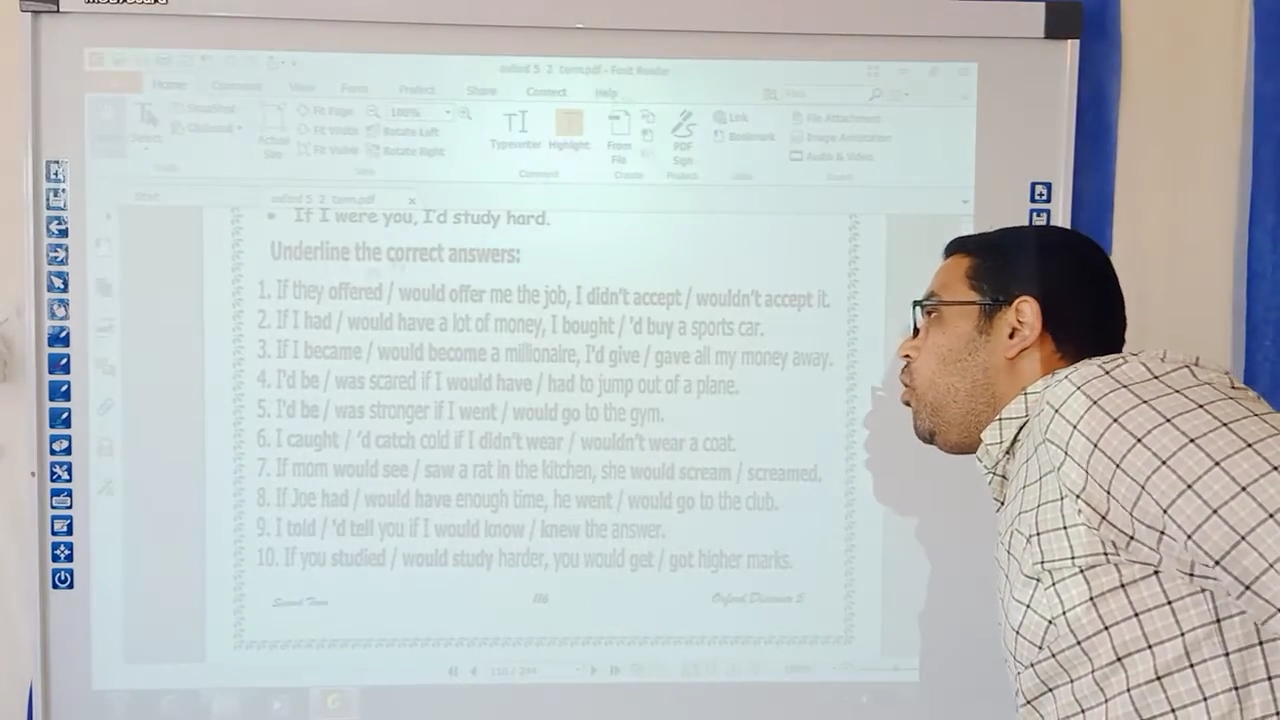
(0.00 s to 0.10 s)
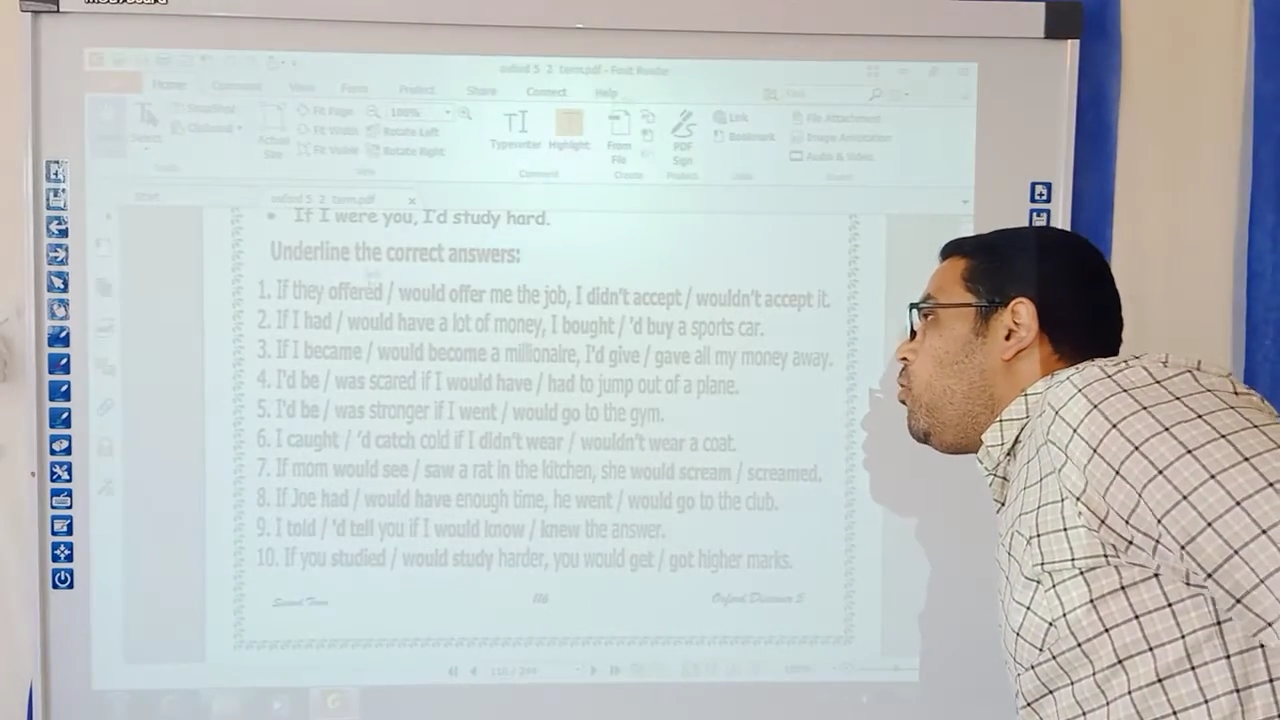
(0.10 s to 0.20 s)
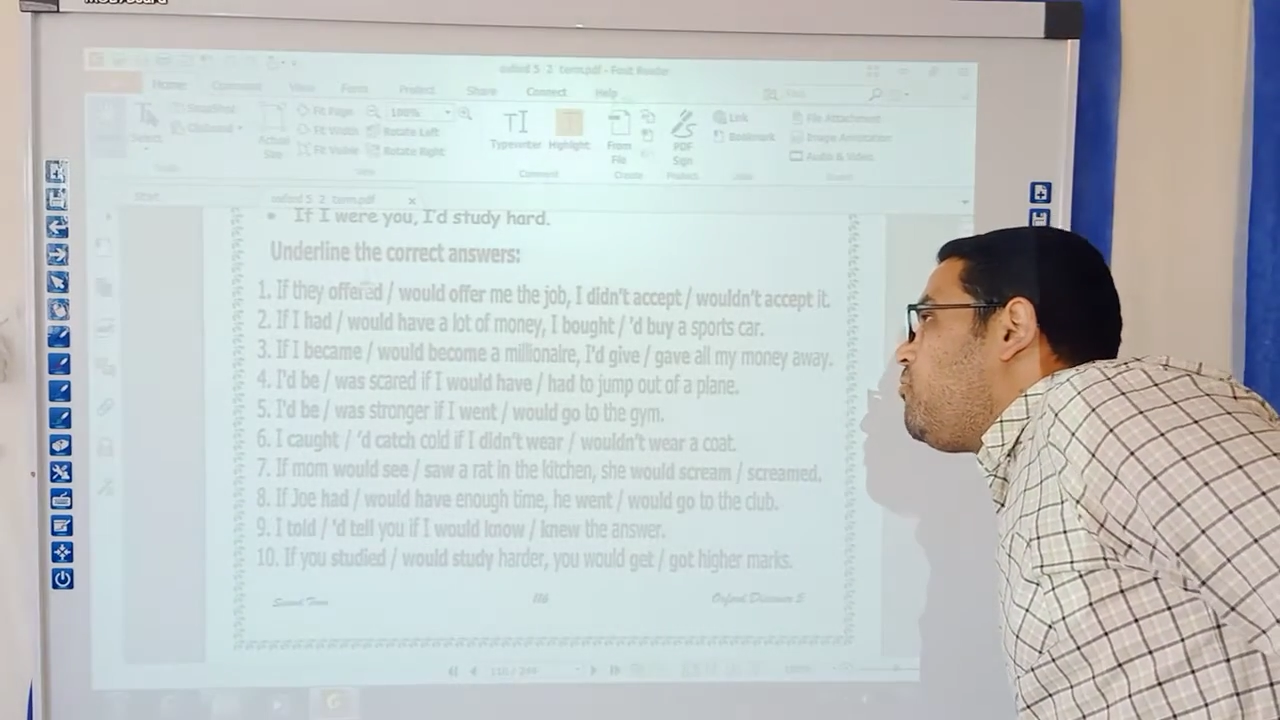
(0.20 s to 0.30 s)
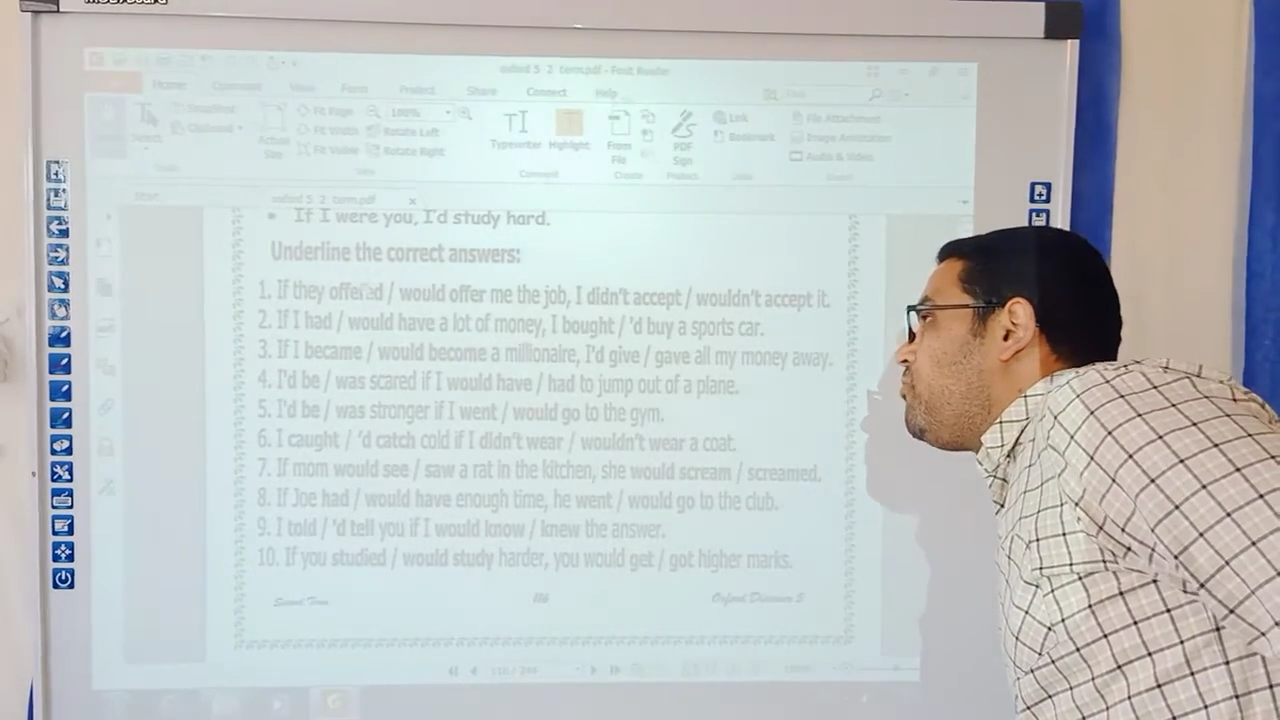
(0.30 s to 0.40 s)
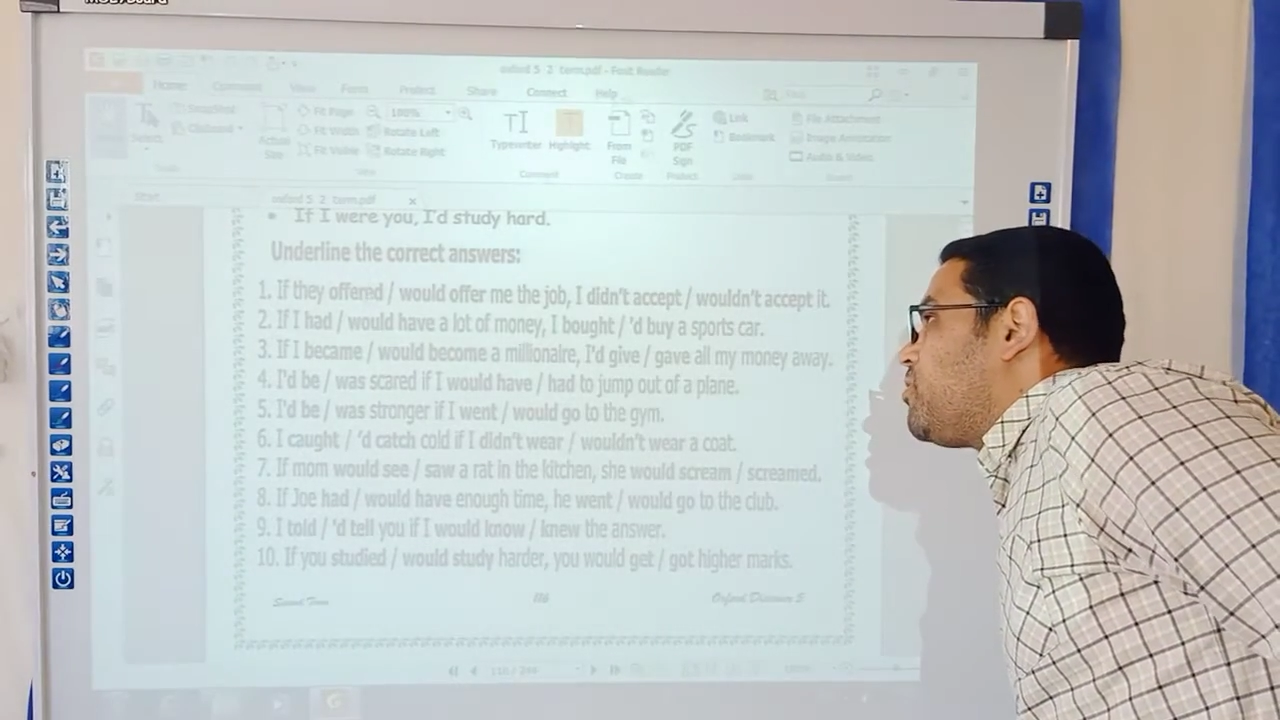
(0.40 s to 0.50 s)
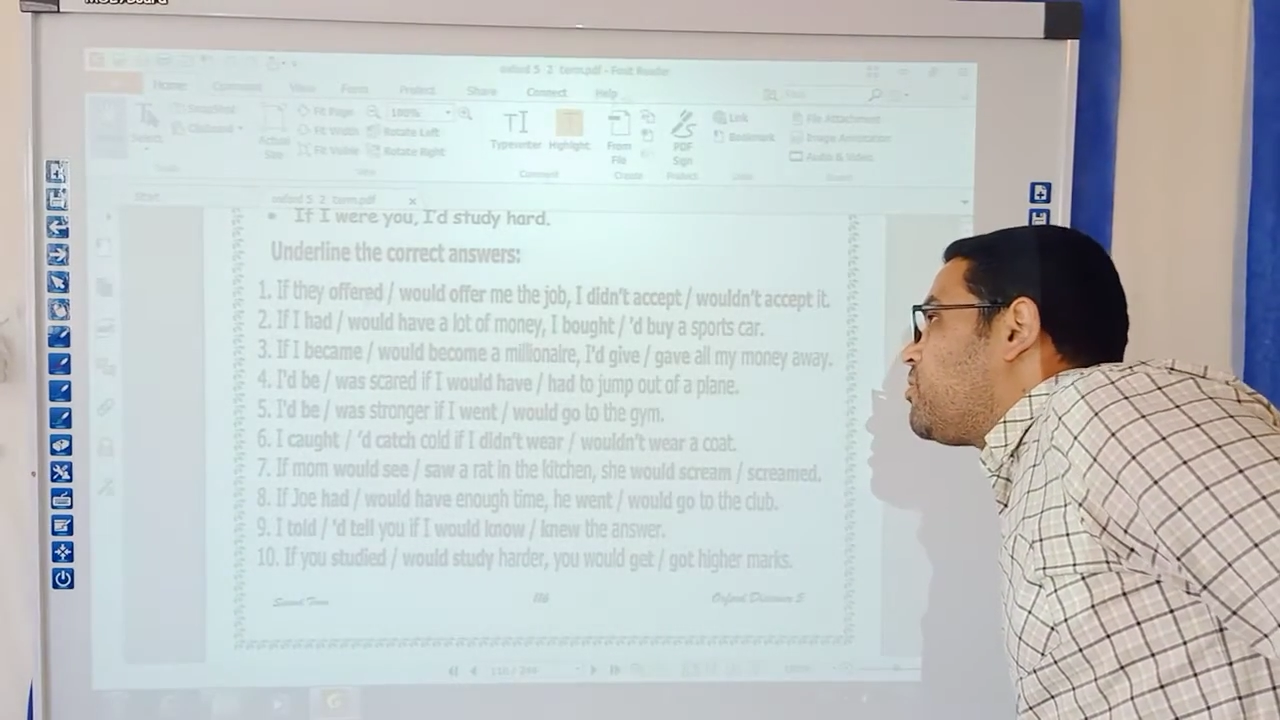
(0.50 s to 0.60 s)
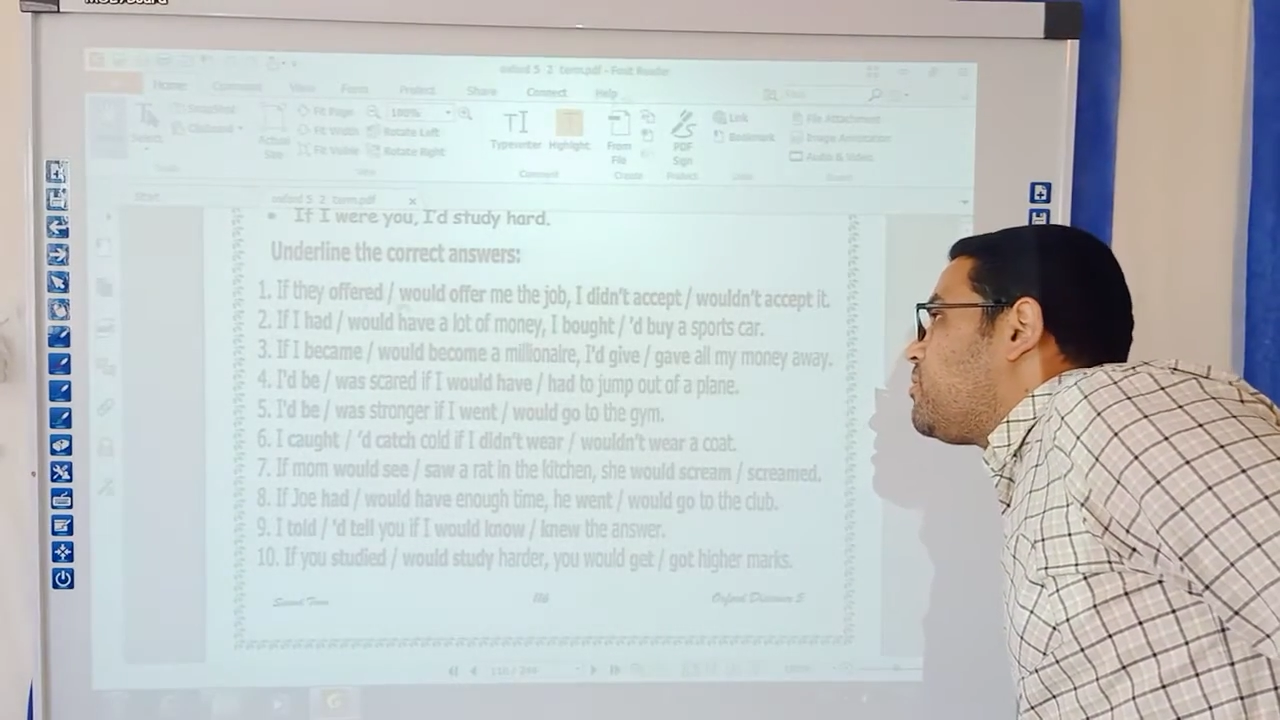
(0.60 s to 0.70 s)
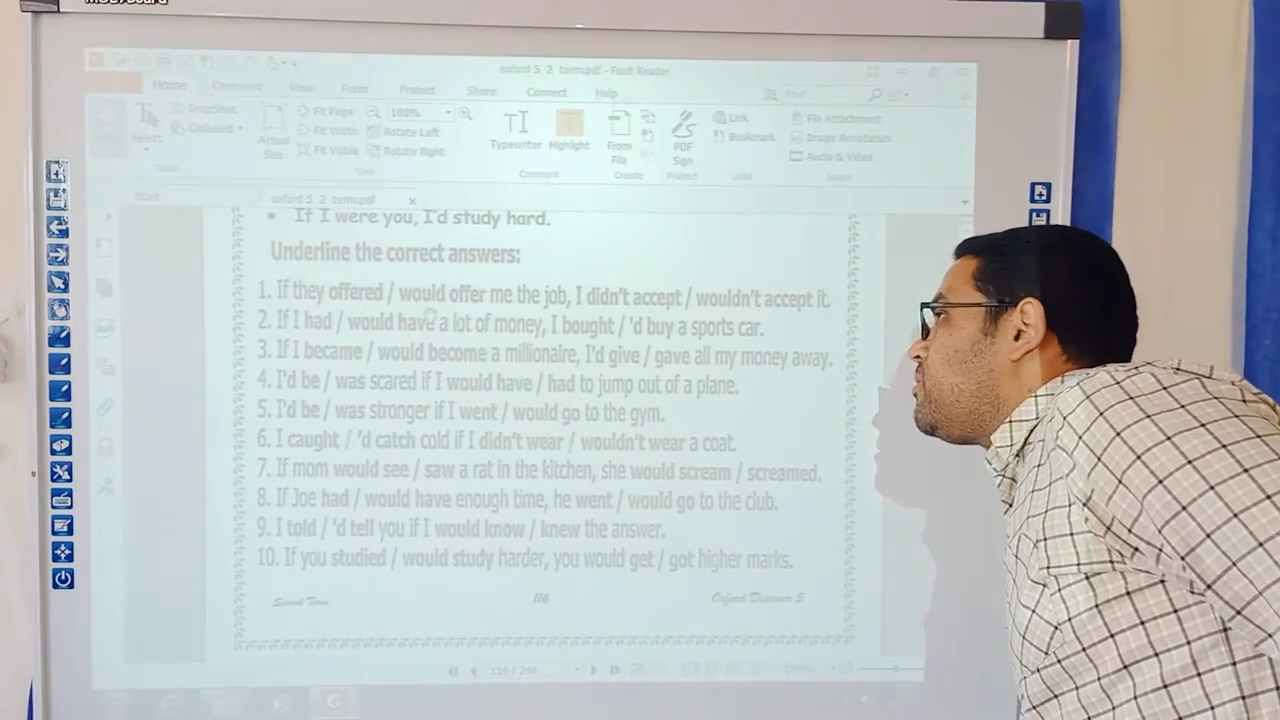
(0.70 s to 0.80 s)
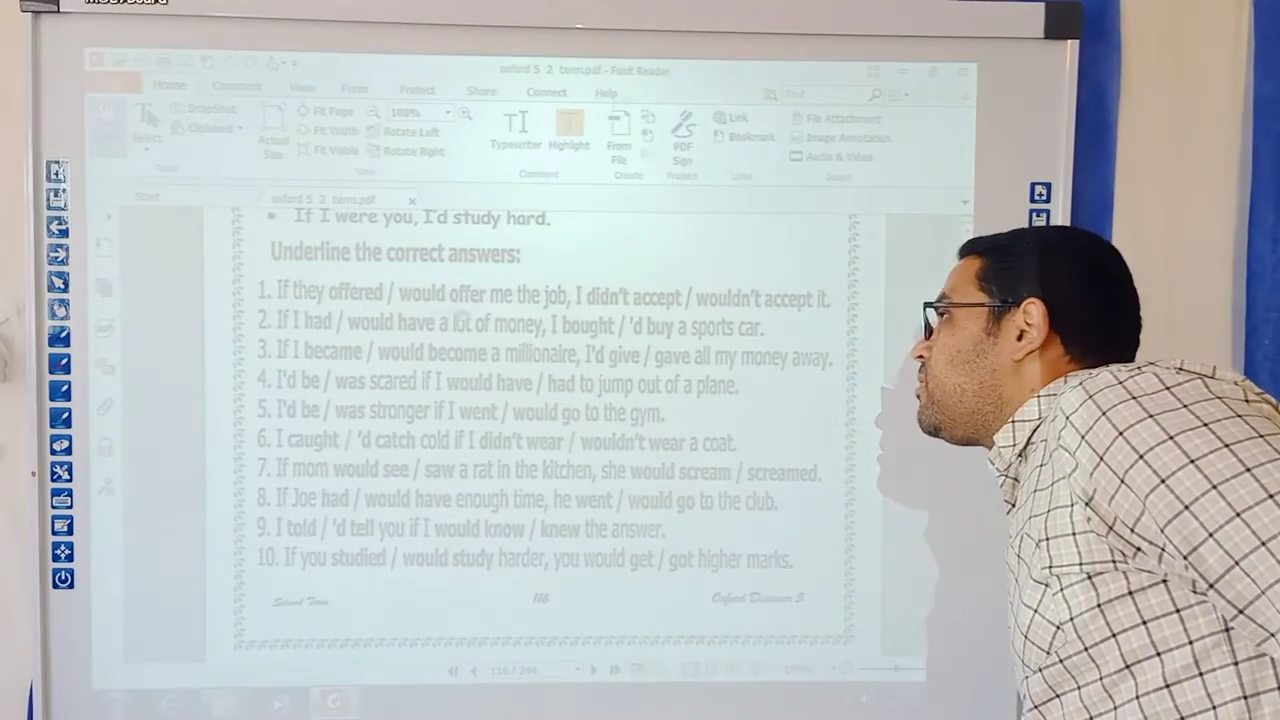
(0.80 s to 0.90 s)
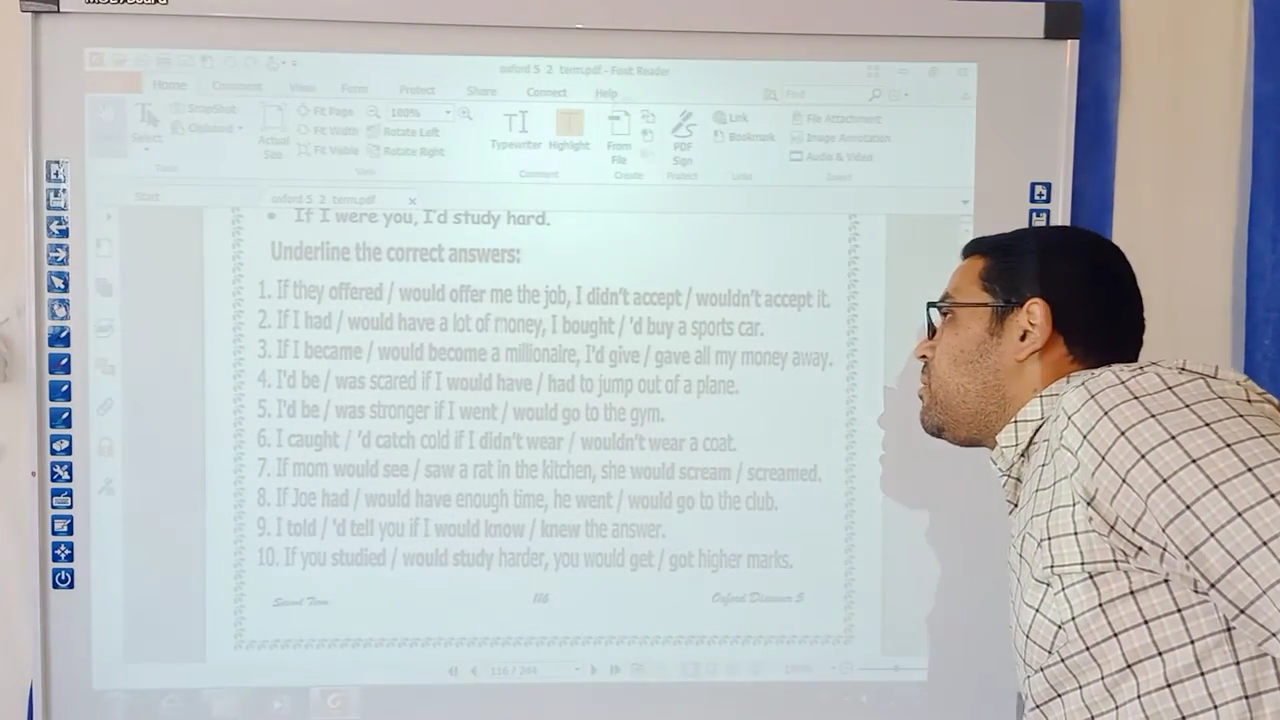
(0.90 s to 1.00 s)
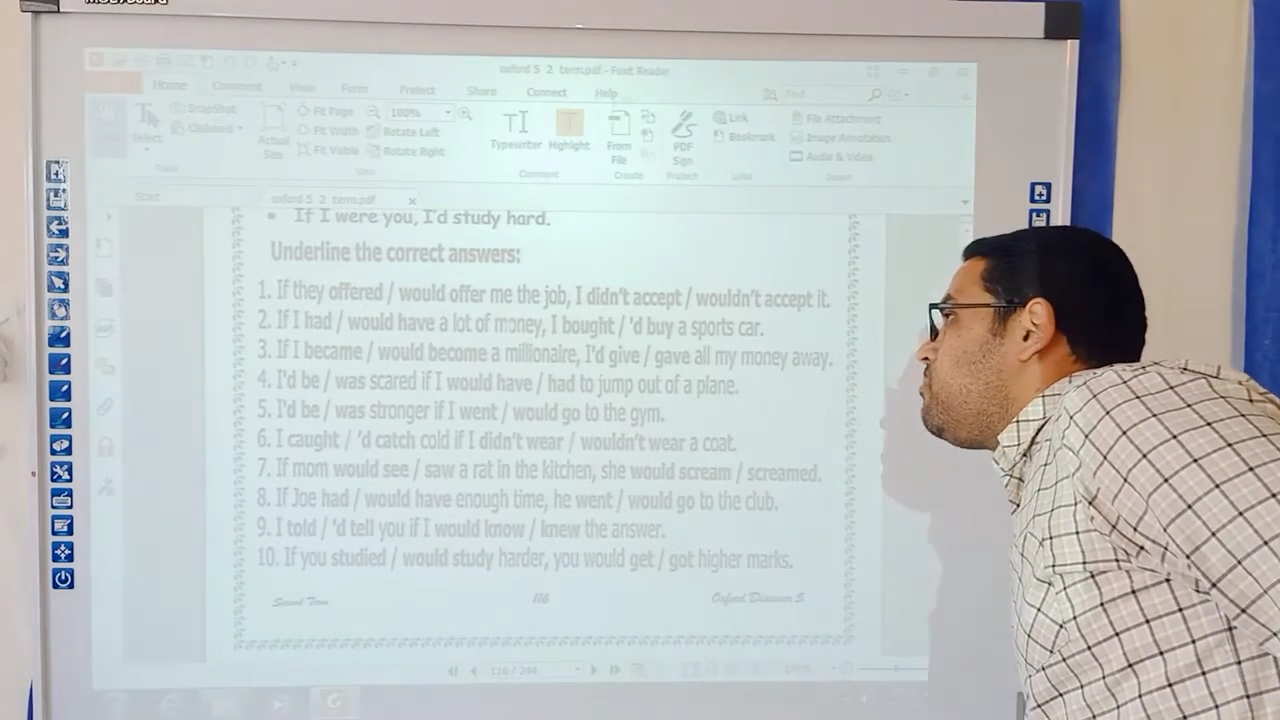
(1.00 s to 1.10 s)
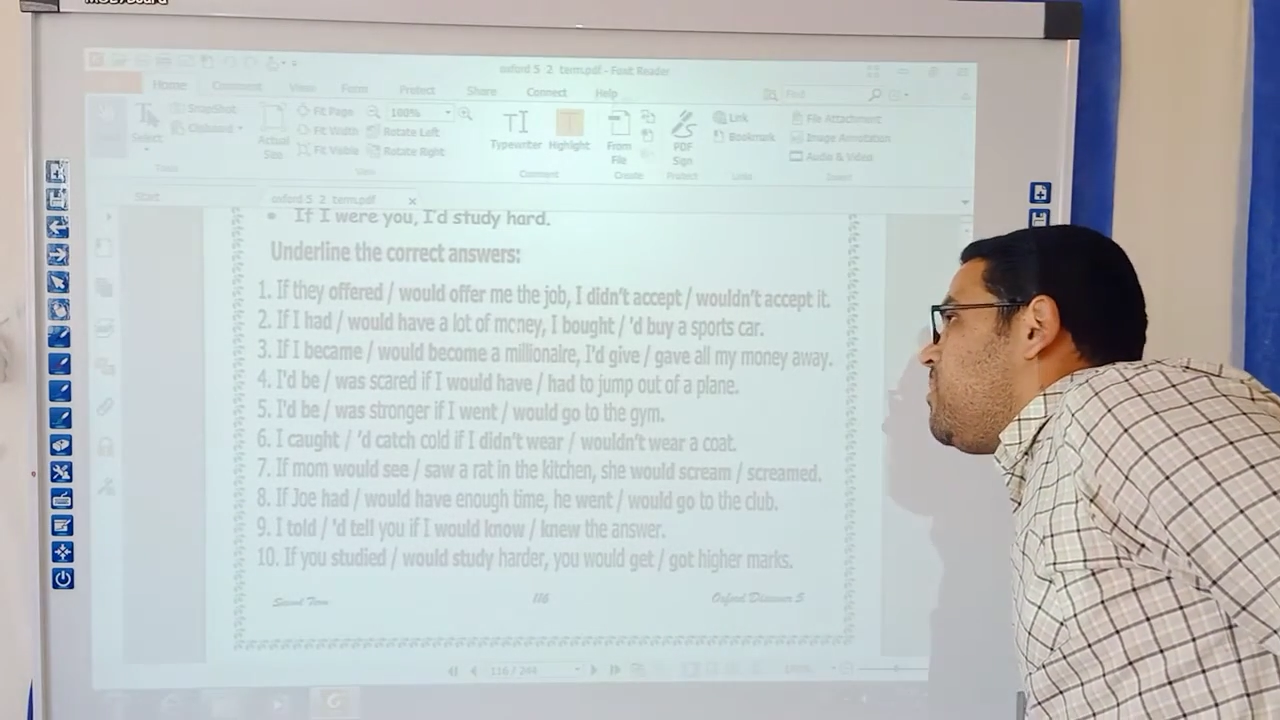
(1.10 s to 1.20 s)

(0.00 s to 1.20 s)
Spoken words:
offer